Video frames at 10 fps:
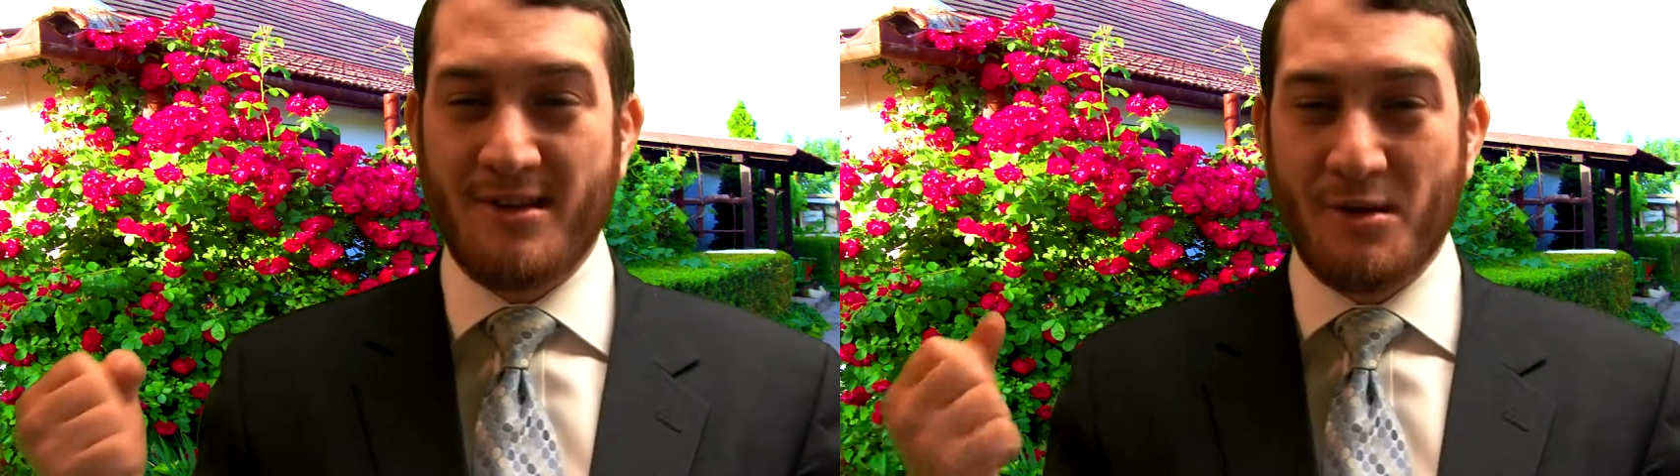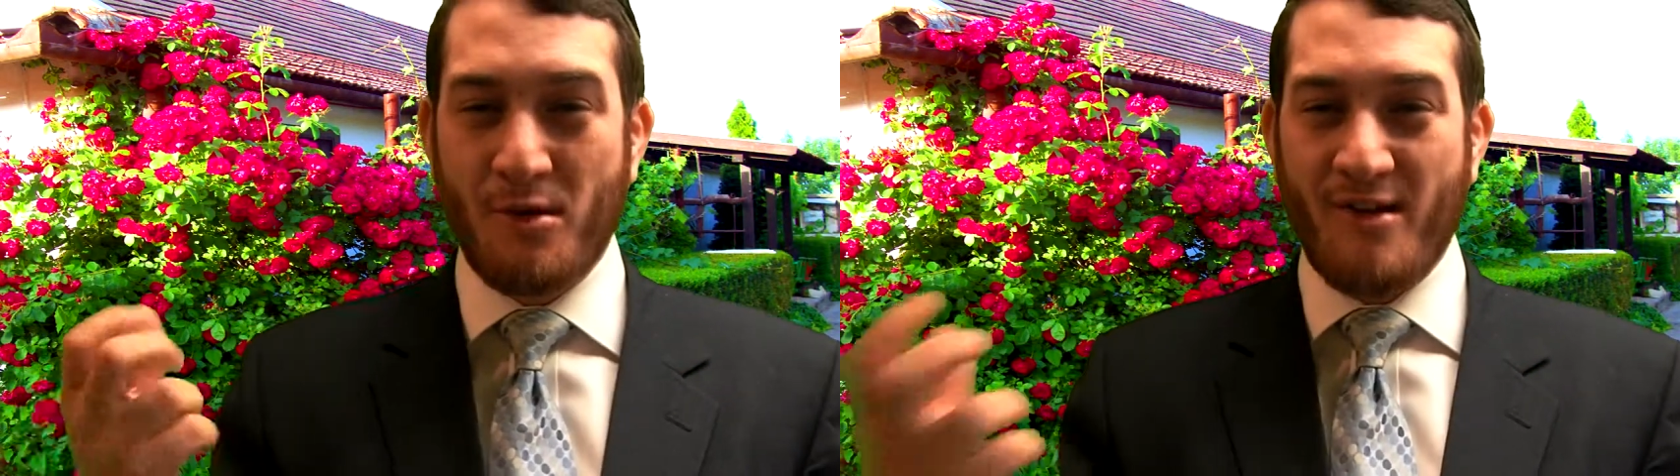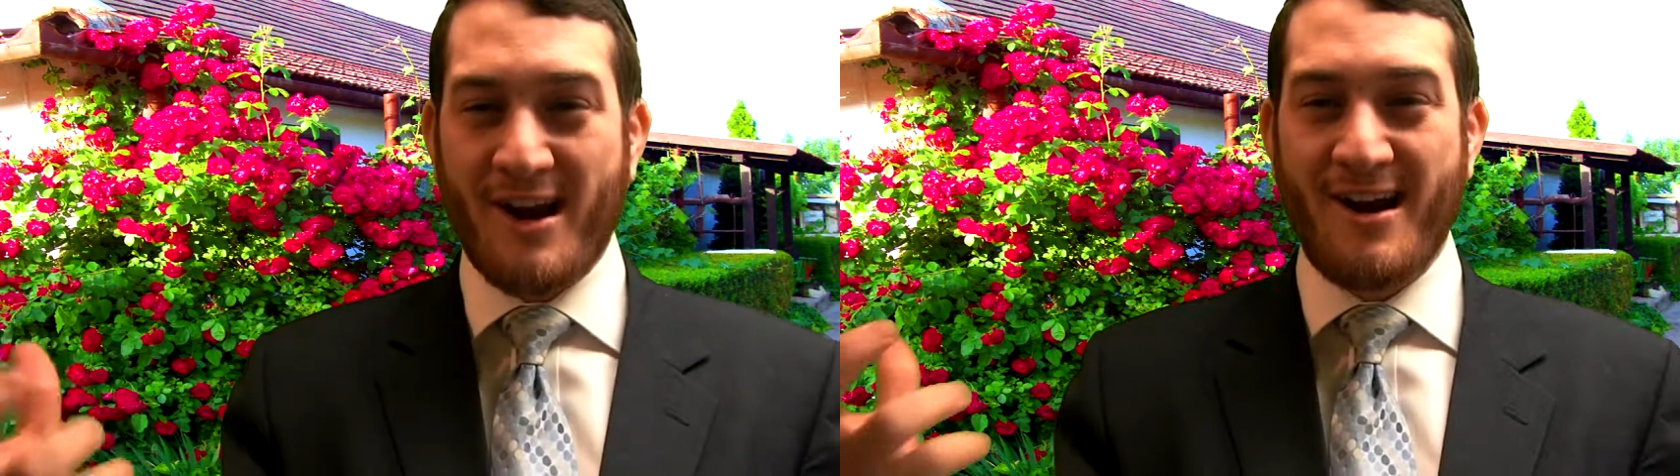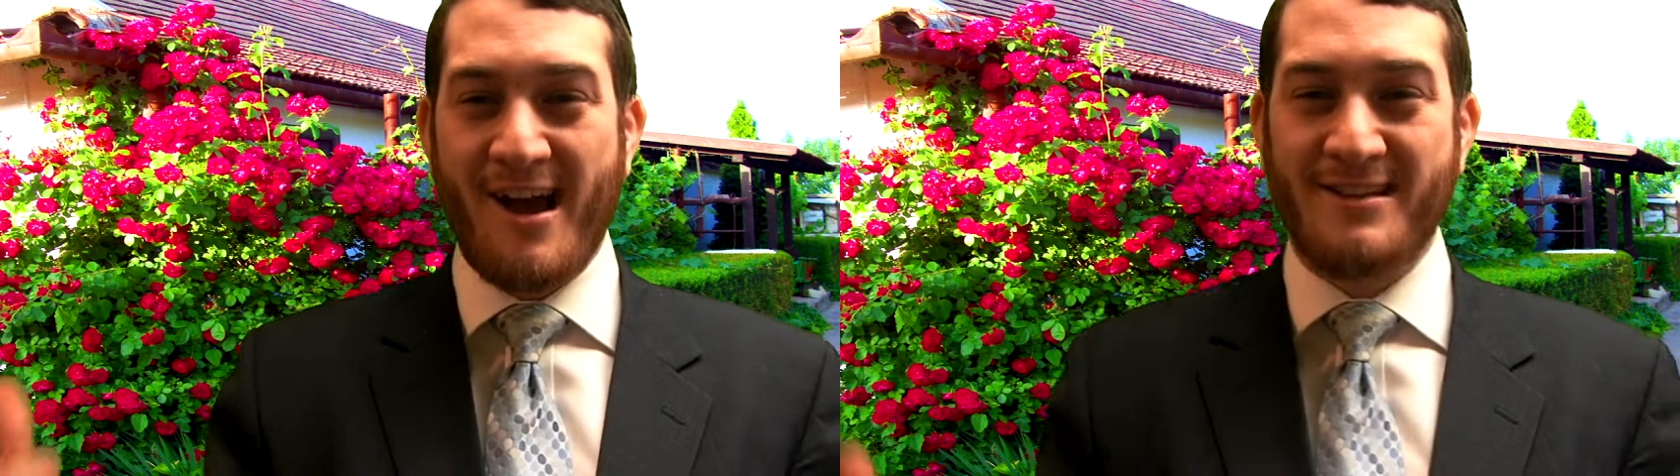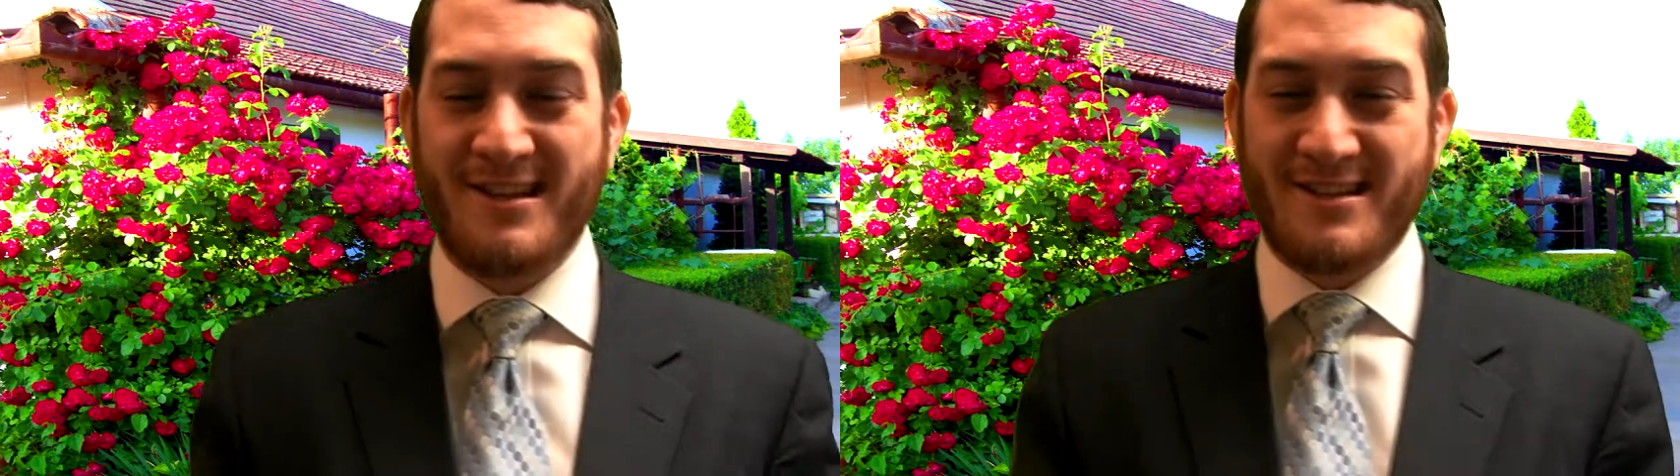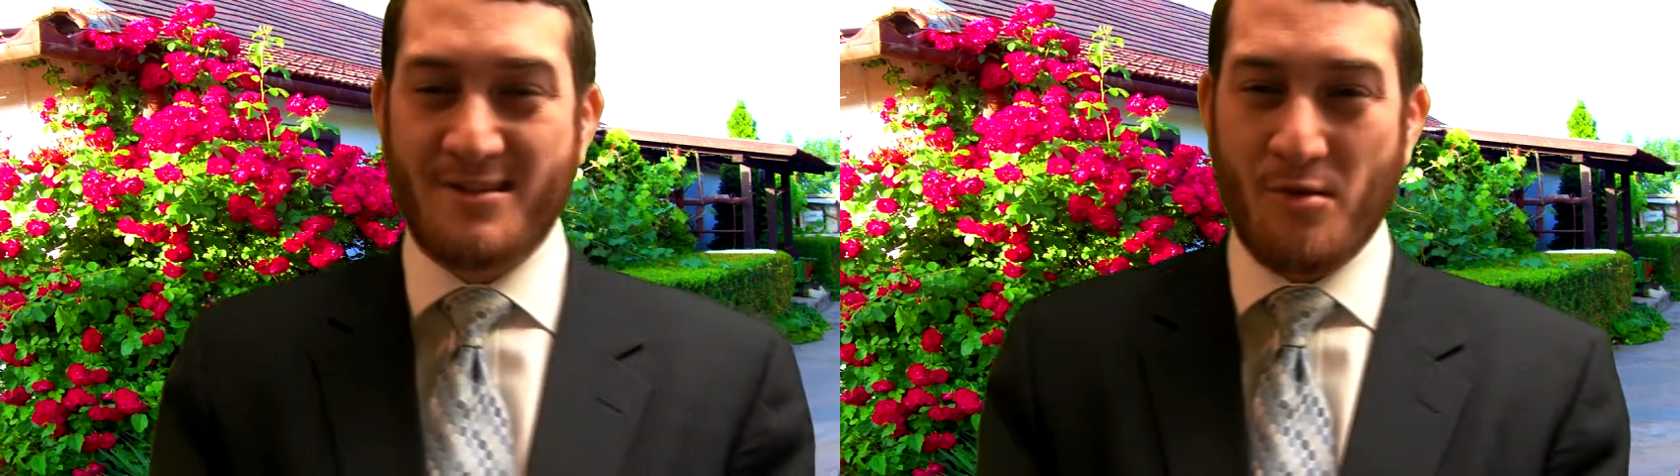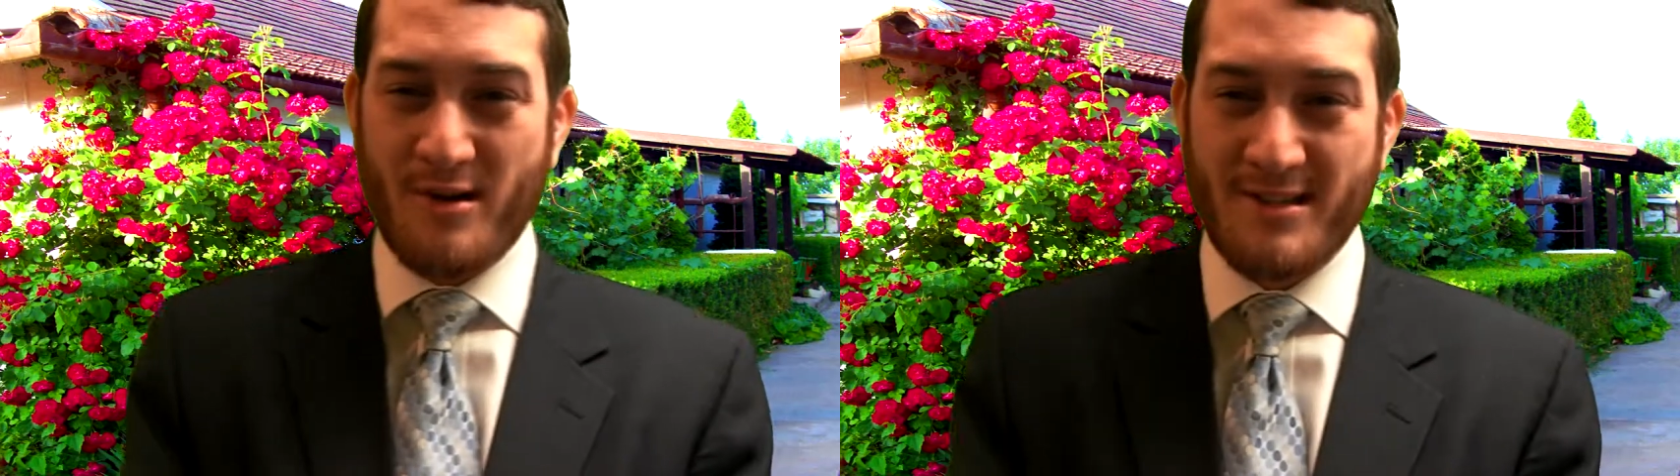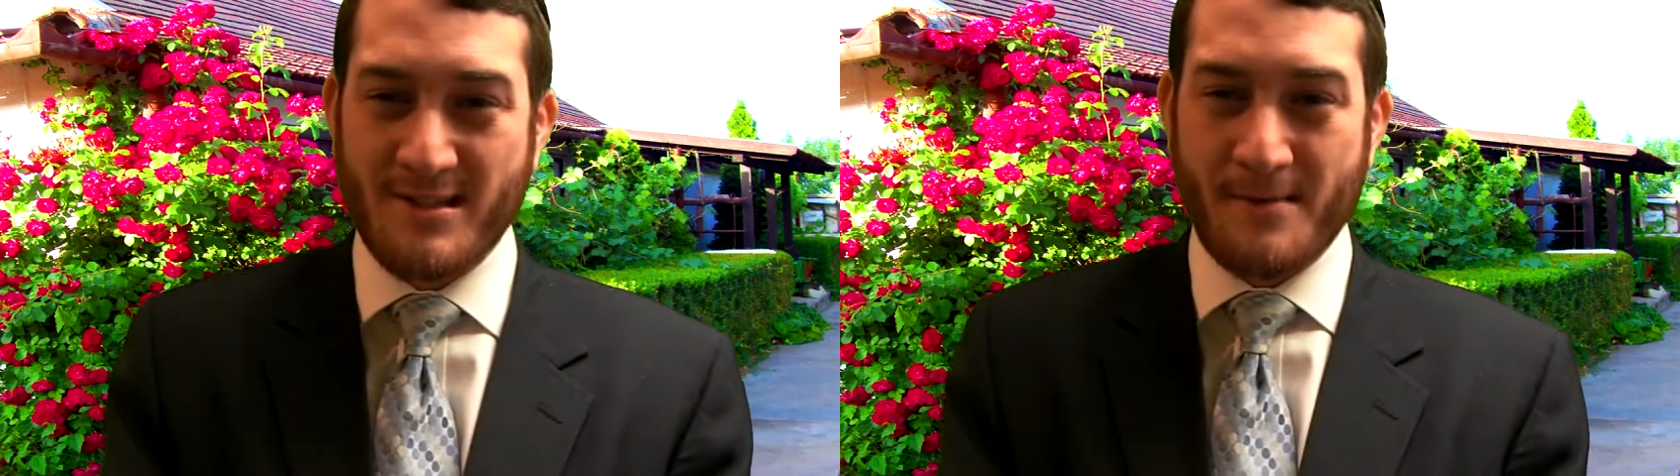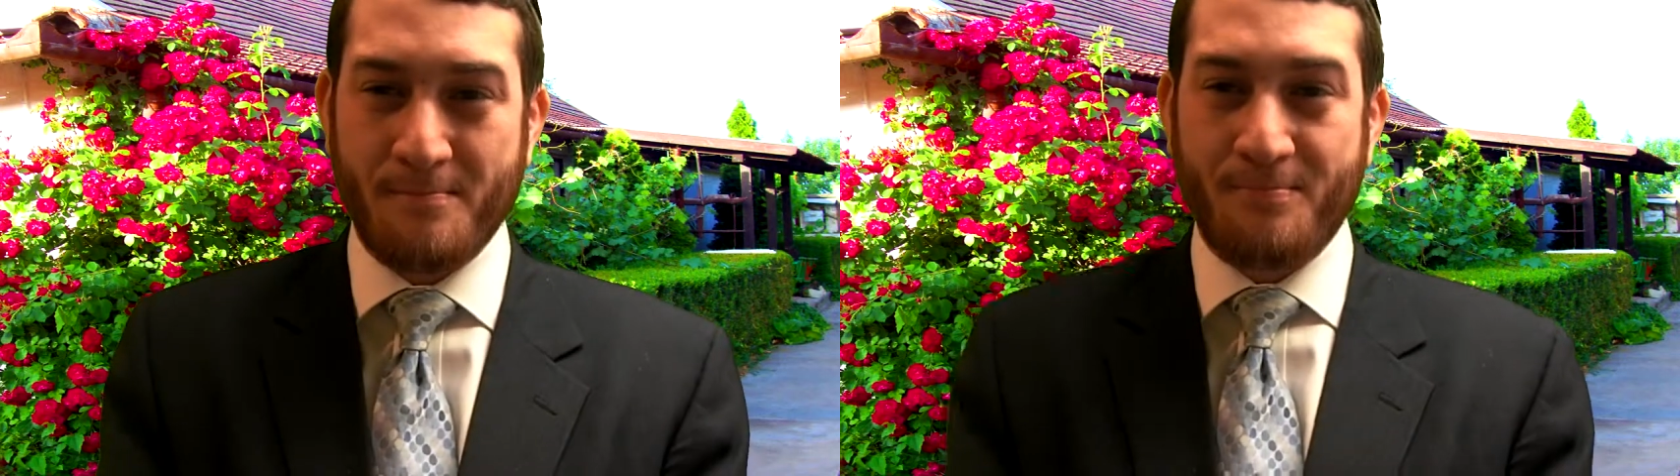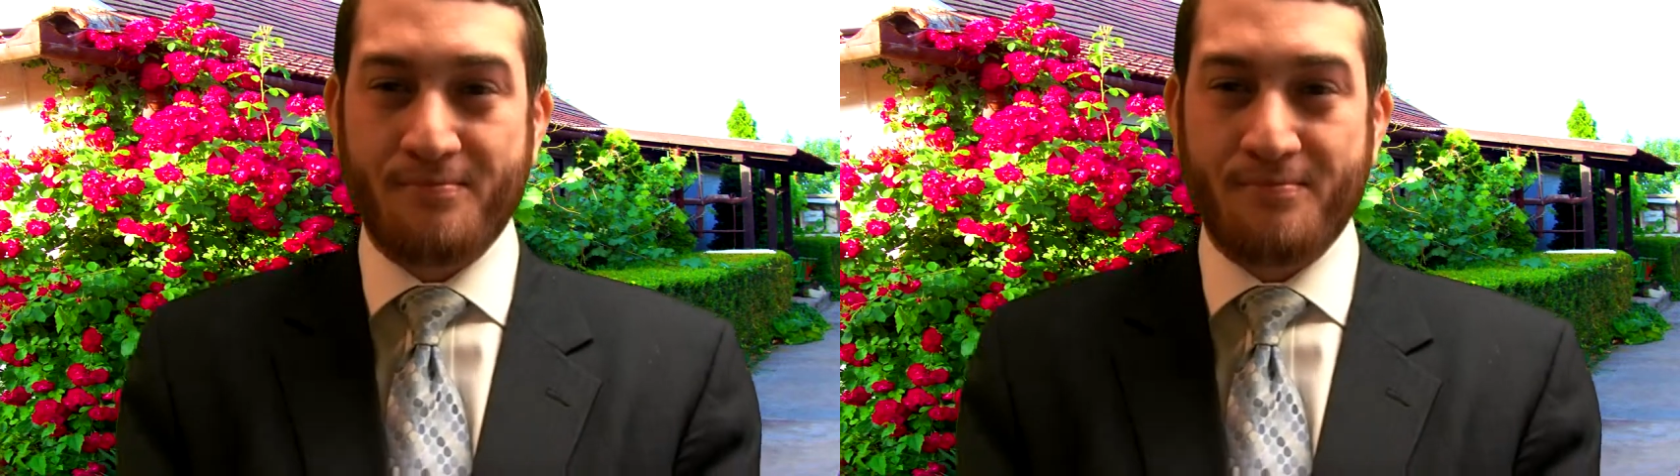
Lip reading: the world recognize its source.